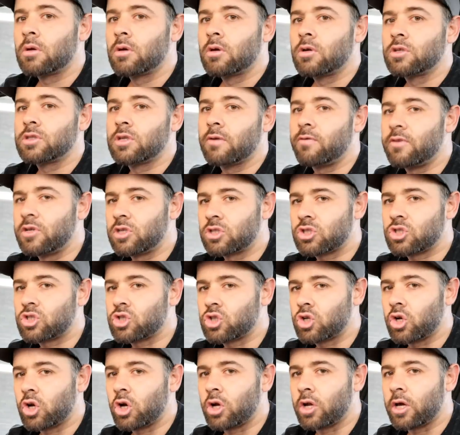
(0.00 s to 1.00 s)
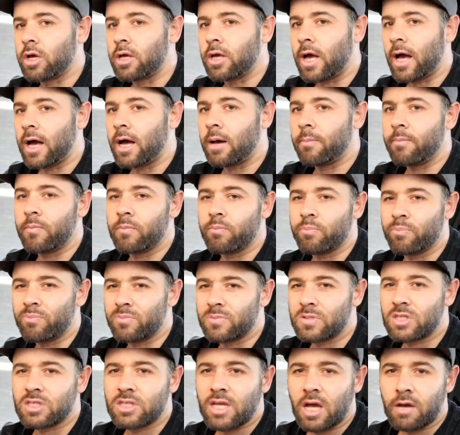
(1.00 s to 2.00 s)
So if you just turn it,
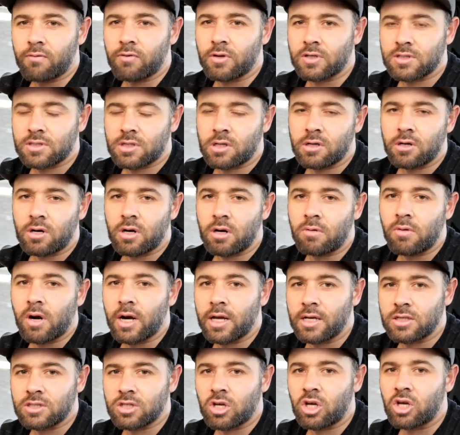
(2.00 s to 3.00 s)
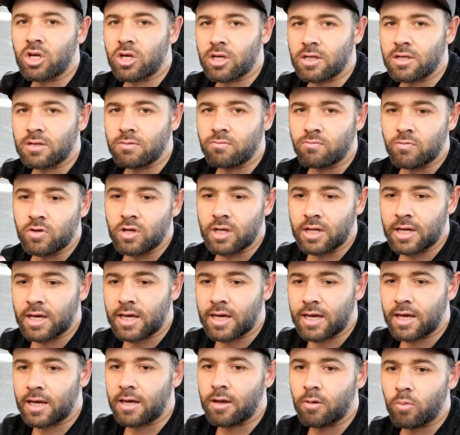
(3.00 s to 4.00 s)
just have your stereo running so you can really
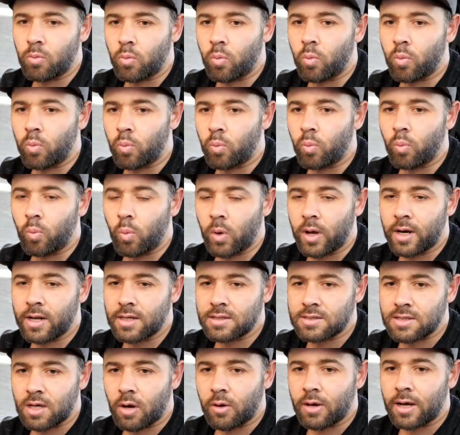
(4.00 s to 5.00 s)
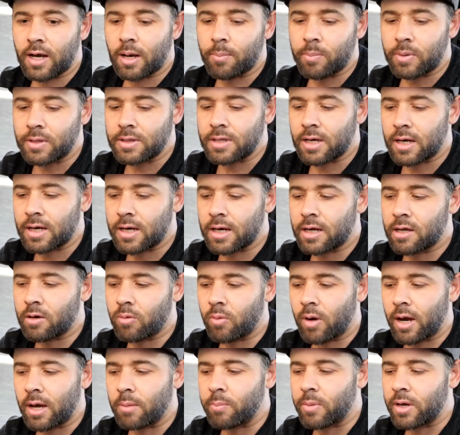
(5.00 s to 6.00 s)
hear when it's going up and down
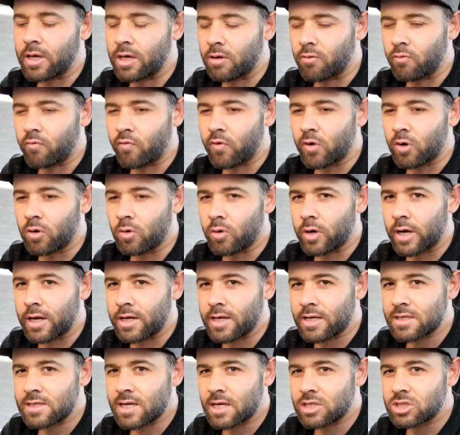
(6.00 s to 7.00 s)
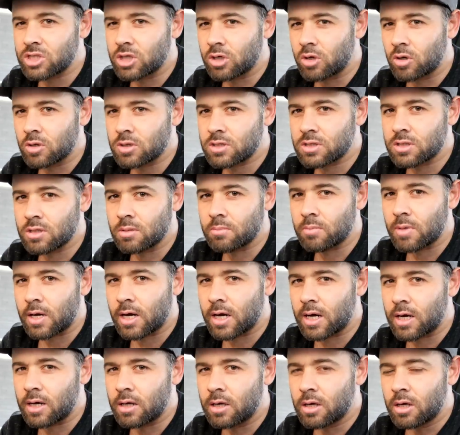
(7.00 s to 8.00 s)
anyway. But you'll feel it's actually got some
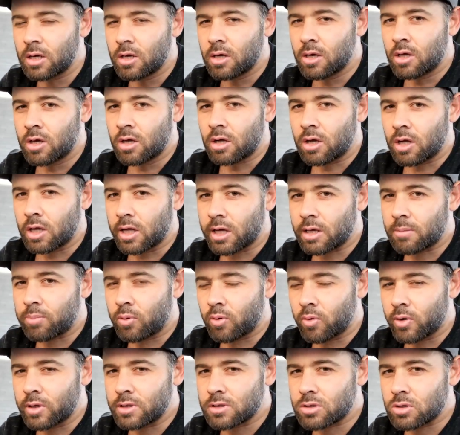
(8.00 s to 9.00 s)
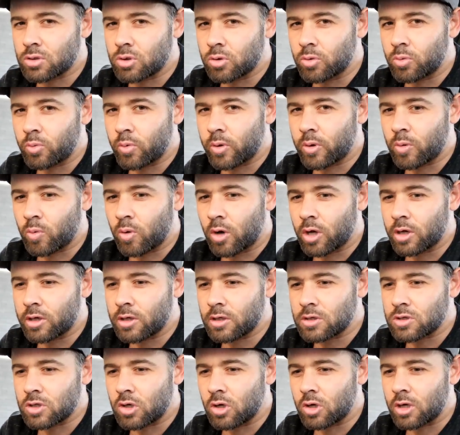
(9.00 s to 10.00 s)
click points through while
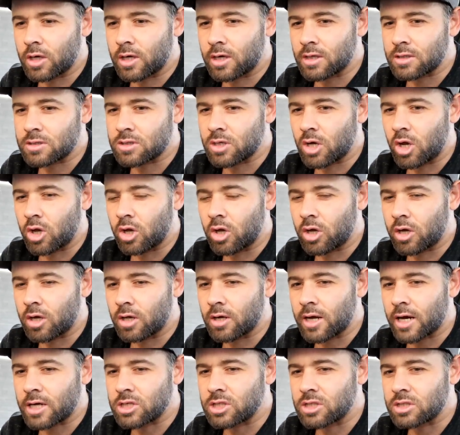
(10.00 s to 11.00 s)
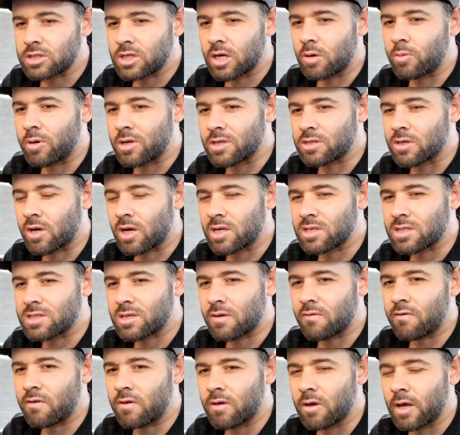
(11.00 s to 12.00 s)
you're turning it, so you can actually see when it's like
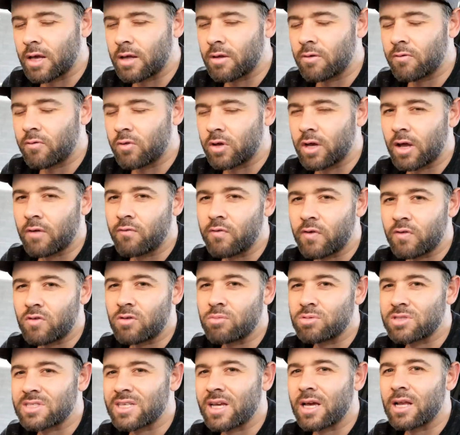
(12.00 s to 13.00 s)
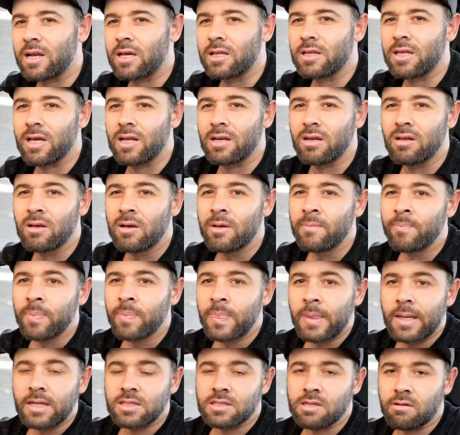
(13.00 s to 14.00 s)
50% and then
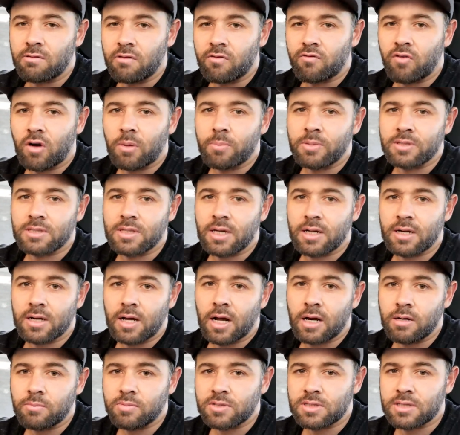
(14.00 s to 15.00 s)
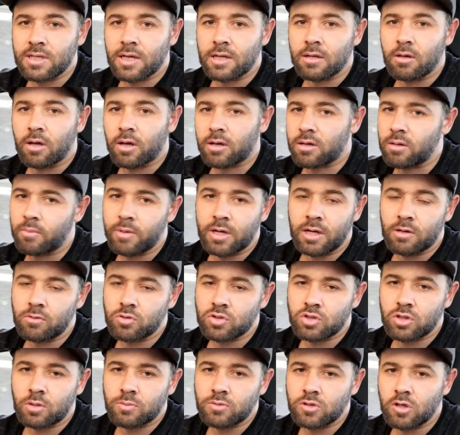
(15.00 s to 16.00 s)
75% and 100%, like I mean it'll
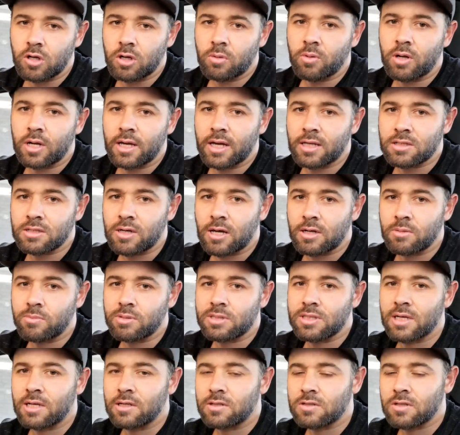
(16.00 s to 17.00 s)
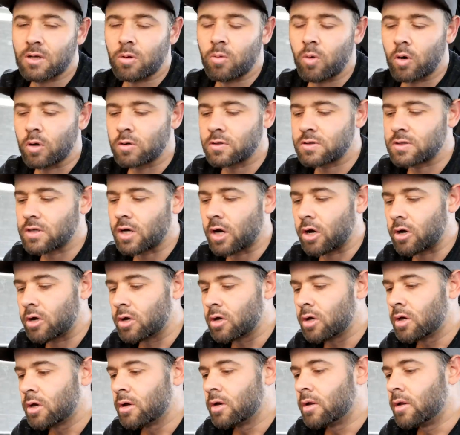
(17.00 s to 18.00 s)
stop turning when it gets 100% and so on. So
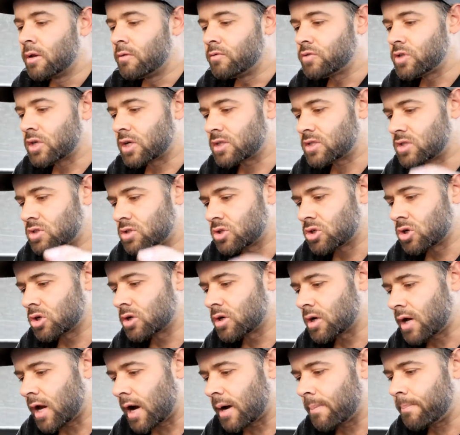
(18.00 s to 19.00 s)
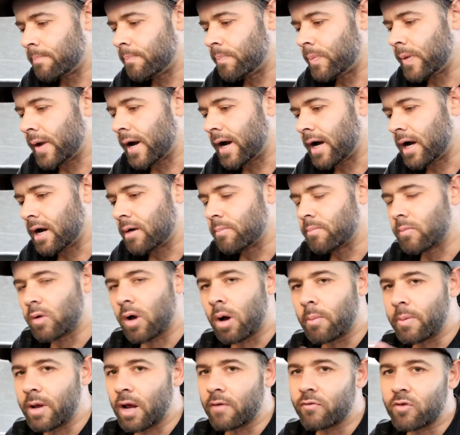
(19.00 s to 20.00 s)
just turn it up. I
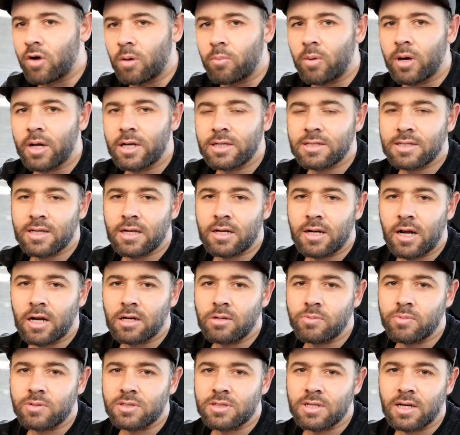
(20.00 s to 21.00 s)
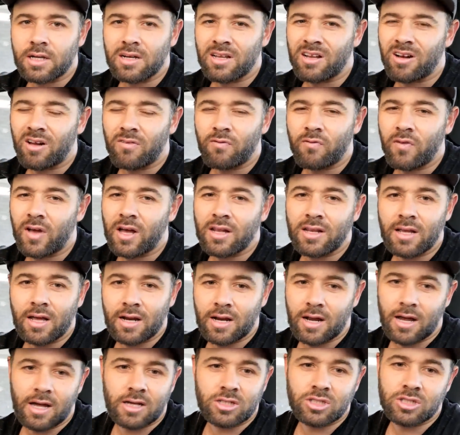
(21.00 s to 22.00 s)
mean I've got mine set at 100% and I found
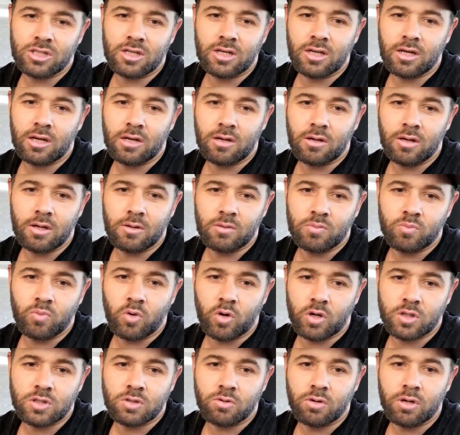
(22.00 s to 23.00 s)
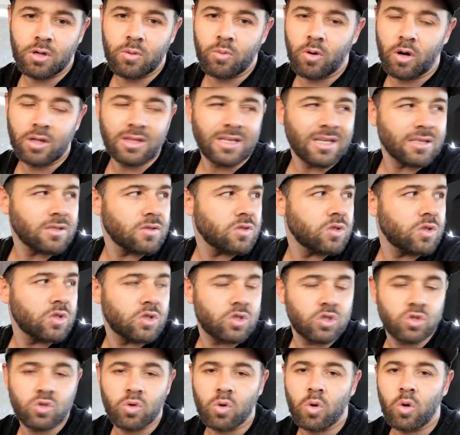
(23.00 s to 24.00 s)
that actually it works really well. It doesn't
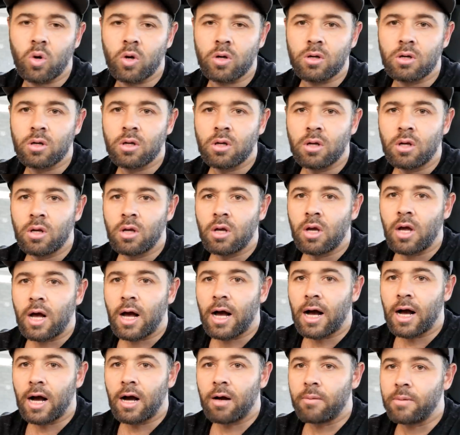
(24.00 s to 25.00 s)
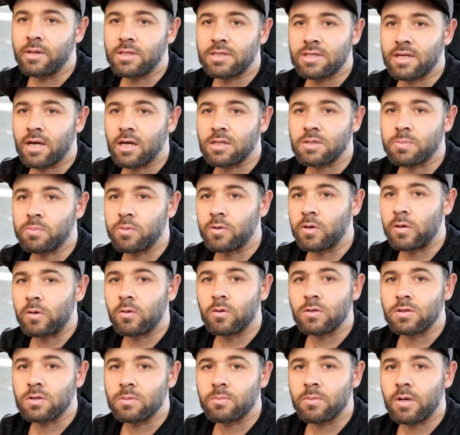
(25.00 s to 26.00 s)
distort. It sounds pretty
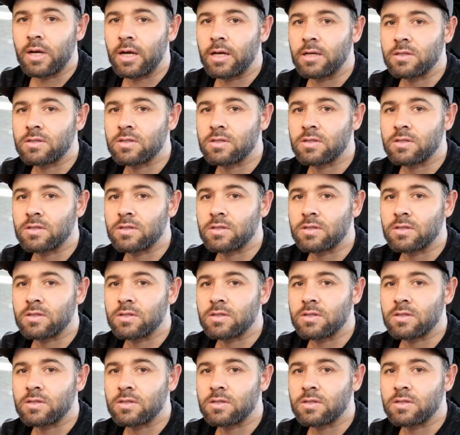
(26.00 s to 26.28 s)
good to me.